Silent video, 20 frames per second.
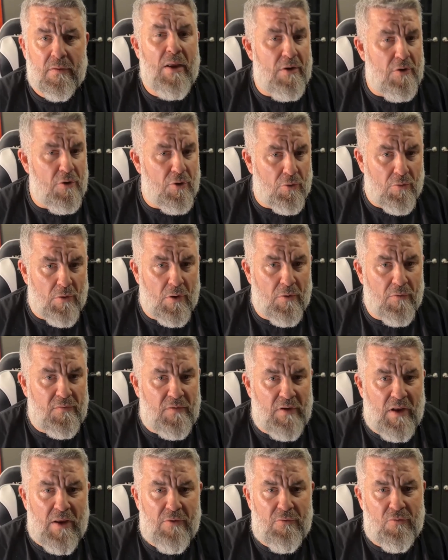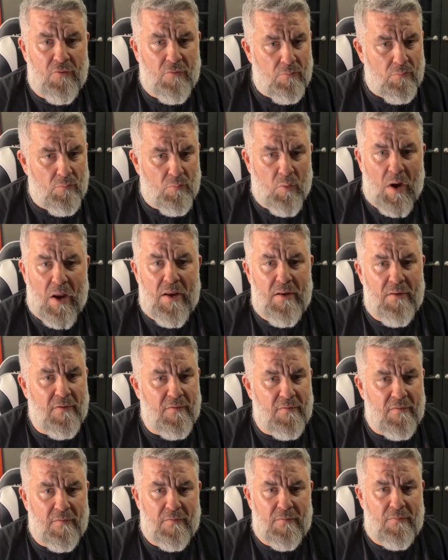In your growth stage, right,
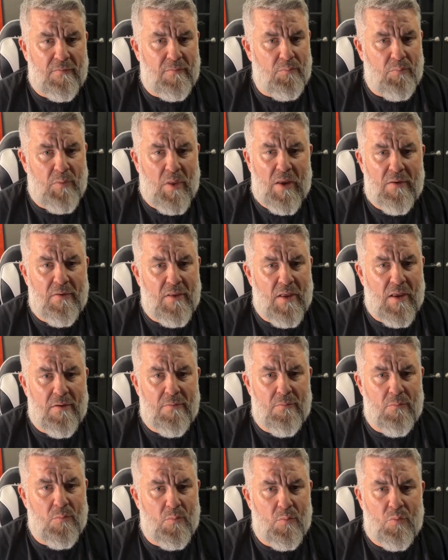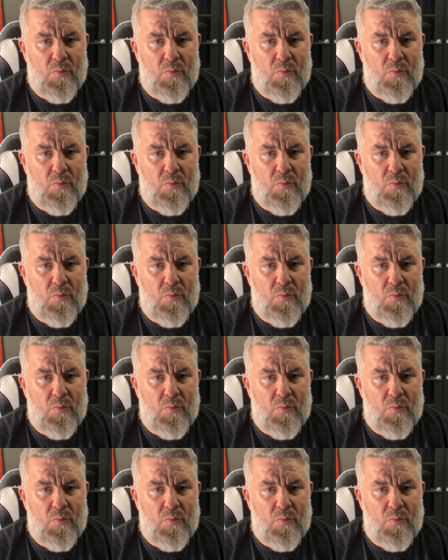this is that